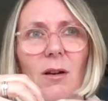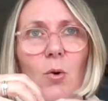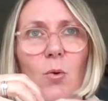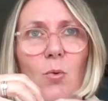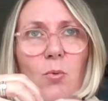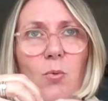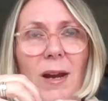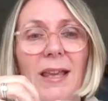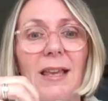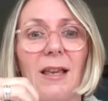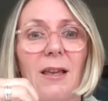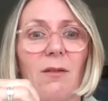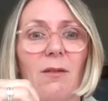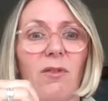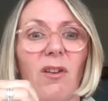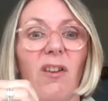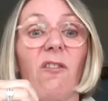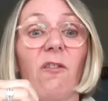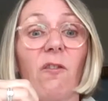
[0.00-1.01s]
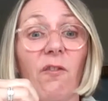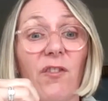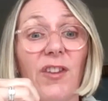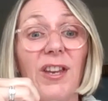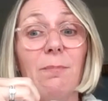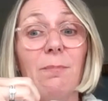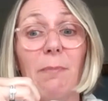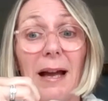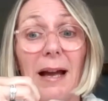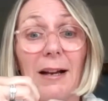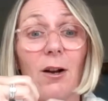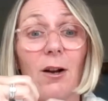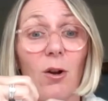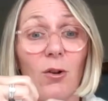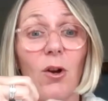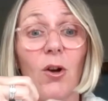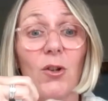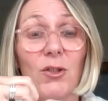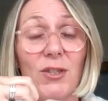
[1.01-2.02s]
crave feedback
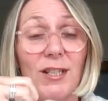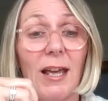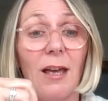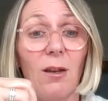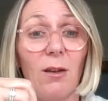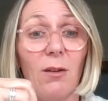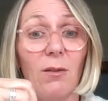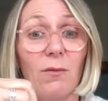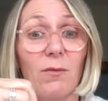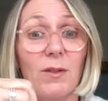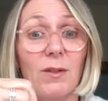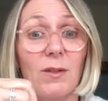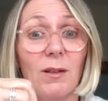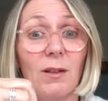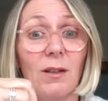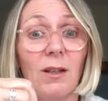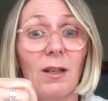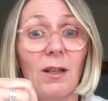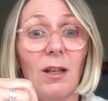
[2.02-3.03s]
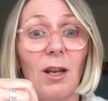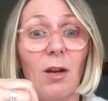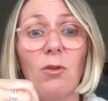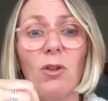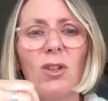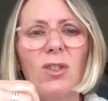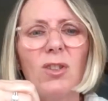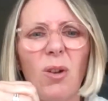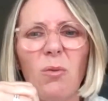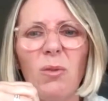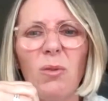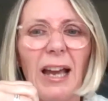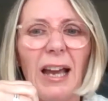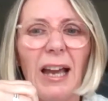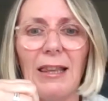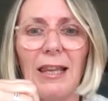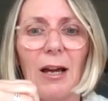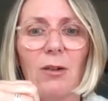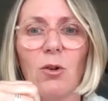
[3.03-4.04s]
on ourselves. You know, you don't
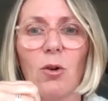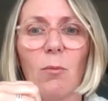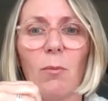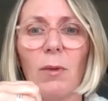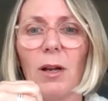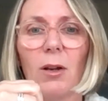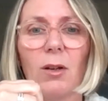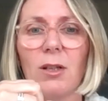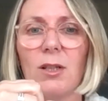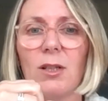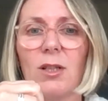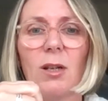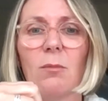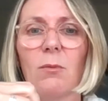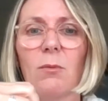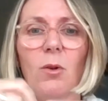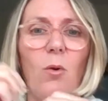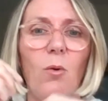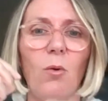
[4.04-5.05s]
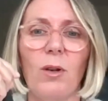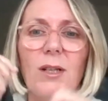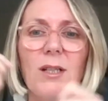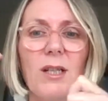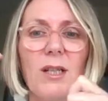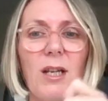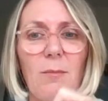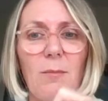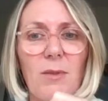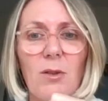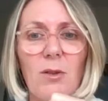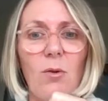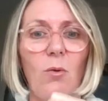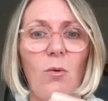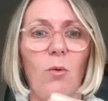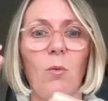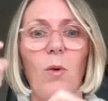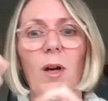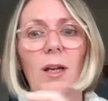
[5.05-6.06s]
get that normally on a Zoom call, a Teams
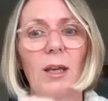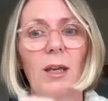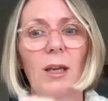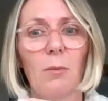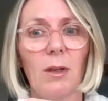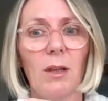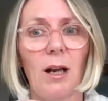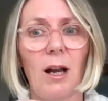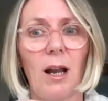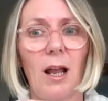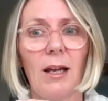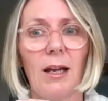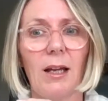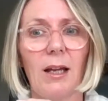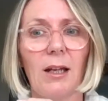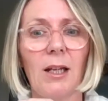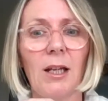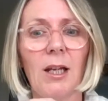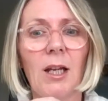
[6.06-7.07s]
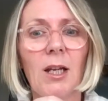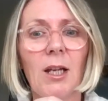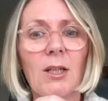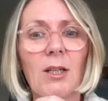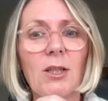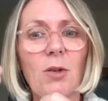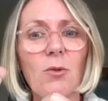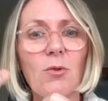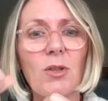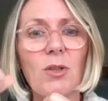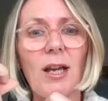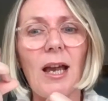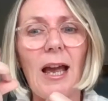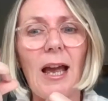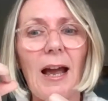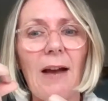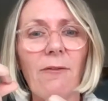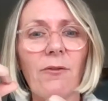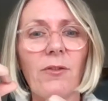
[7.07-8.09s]
call, working with a client. So to
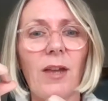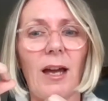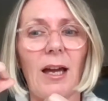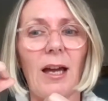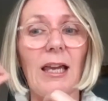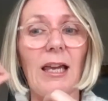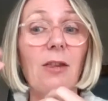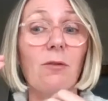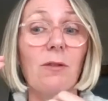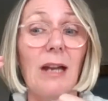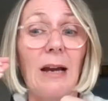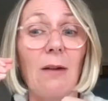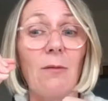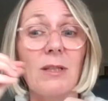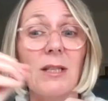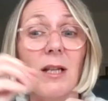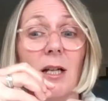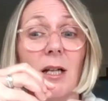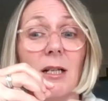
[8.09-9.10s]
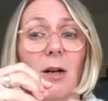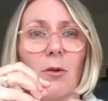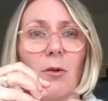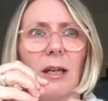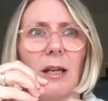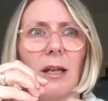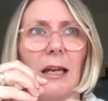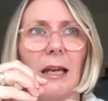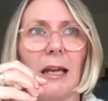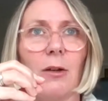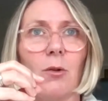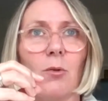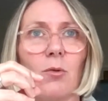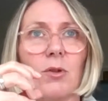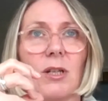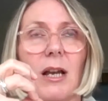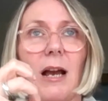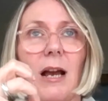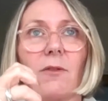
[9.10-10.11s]
have that, either an outsider looking in
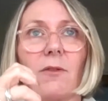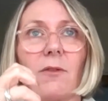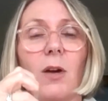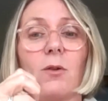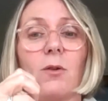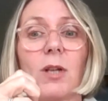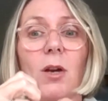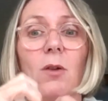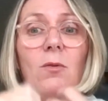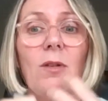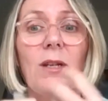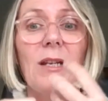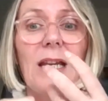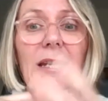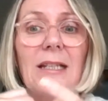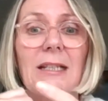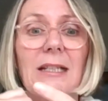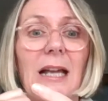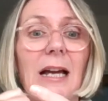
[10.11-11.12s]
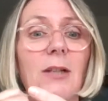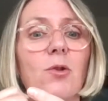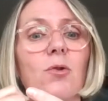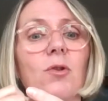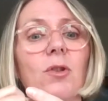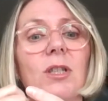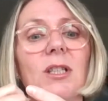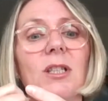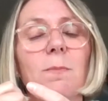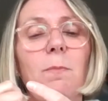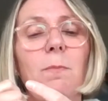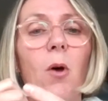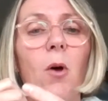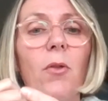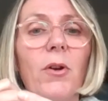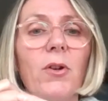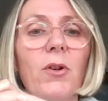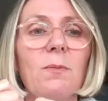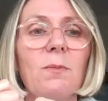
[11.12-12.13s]
or to have those own insights or to
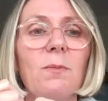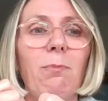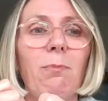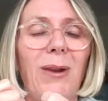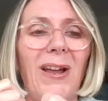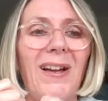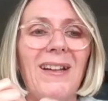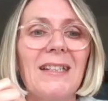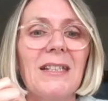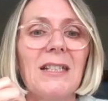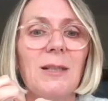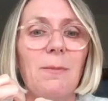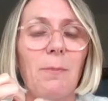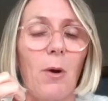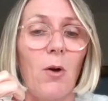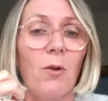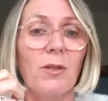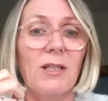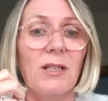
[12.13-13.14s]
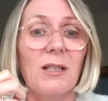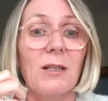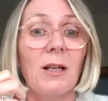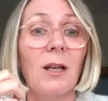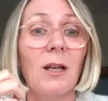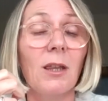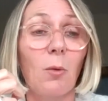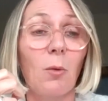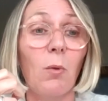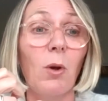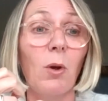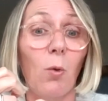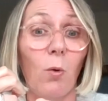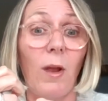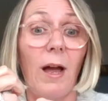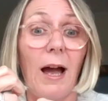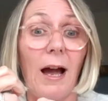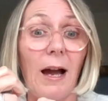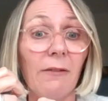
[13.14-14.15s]
spot those blind spots that we
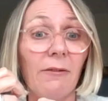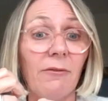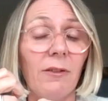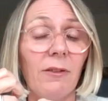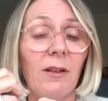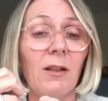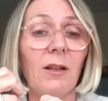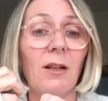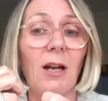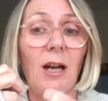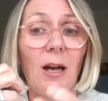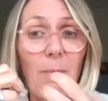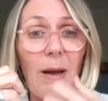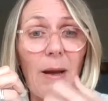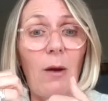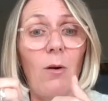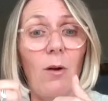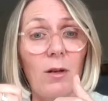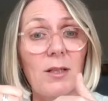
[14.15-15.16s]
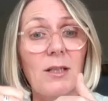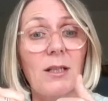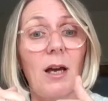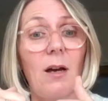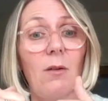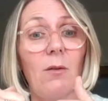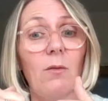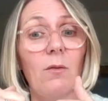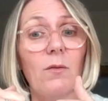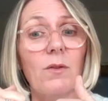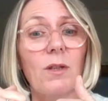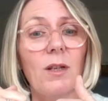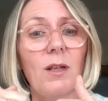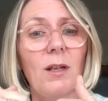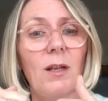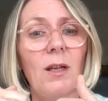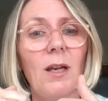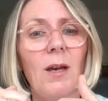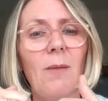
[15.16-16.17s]
all have about ourselves,
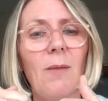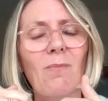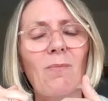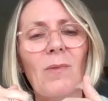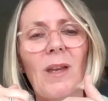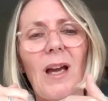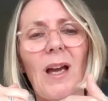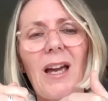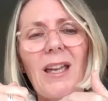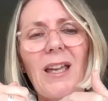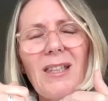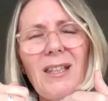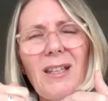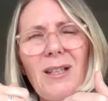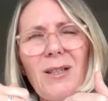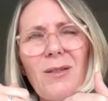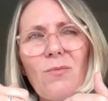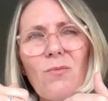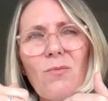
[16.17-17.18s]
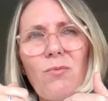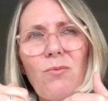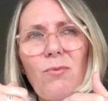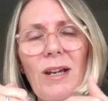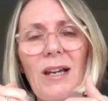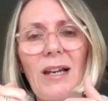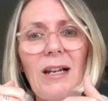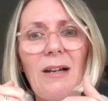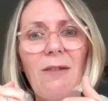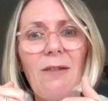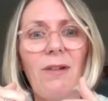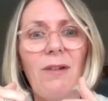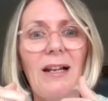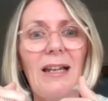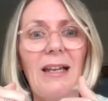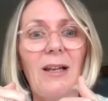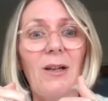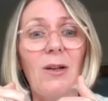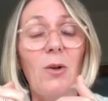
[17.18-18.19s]
I think is really,
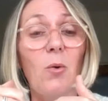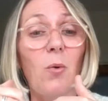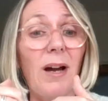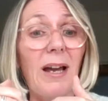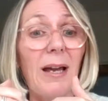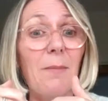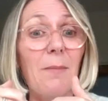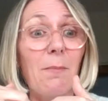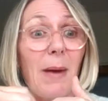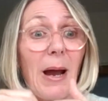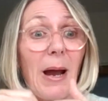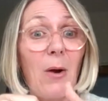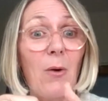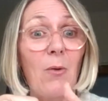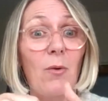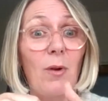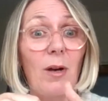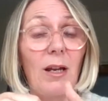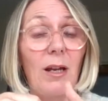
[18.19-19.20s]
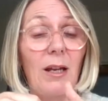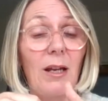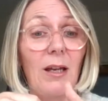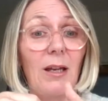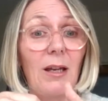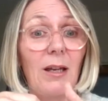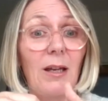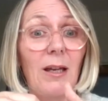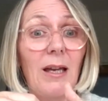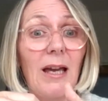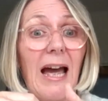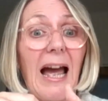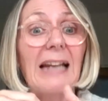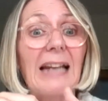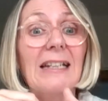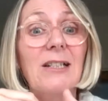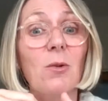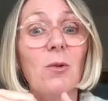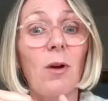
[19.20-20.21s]
really quite empowering
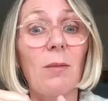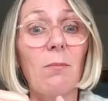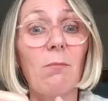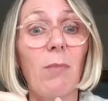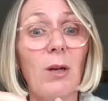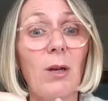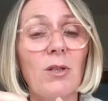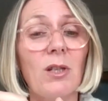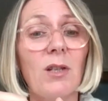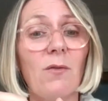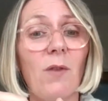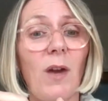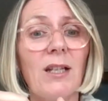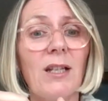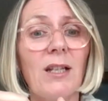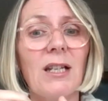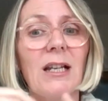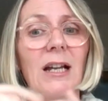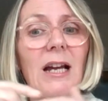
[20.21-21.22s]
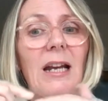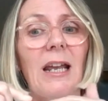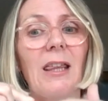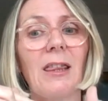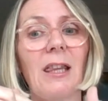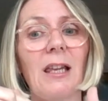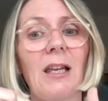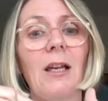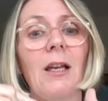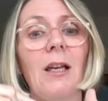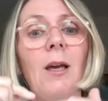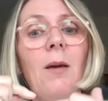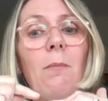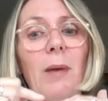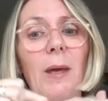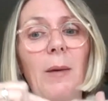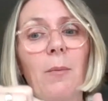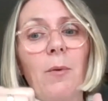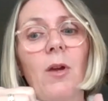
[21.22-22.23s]
and is quite motivating. And I think
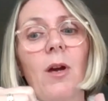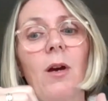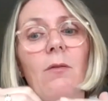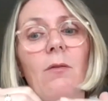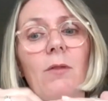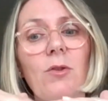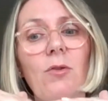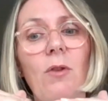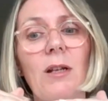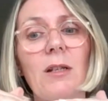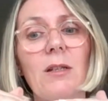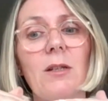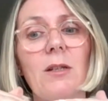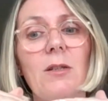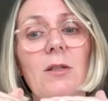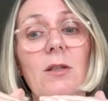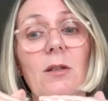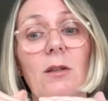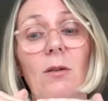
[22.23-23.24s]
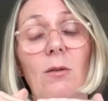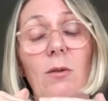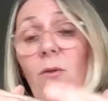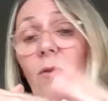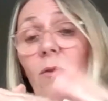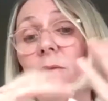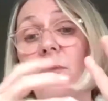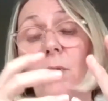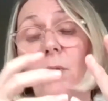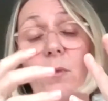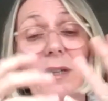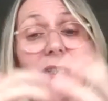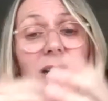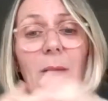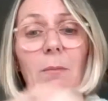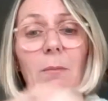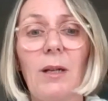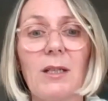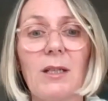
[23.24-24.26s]
people that are attracted to the law, for
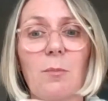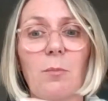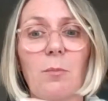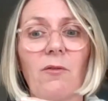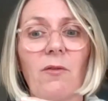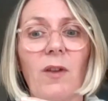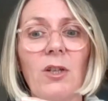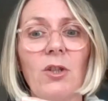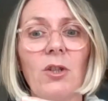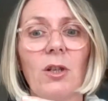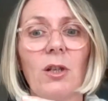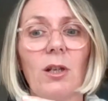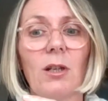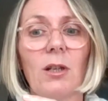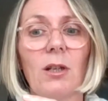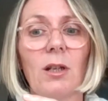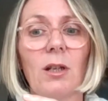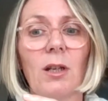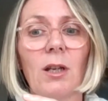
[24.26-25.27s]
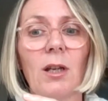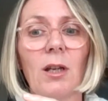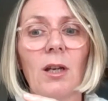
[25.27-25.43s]
example, as a profession,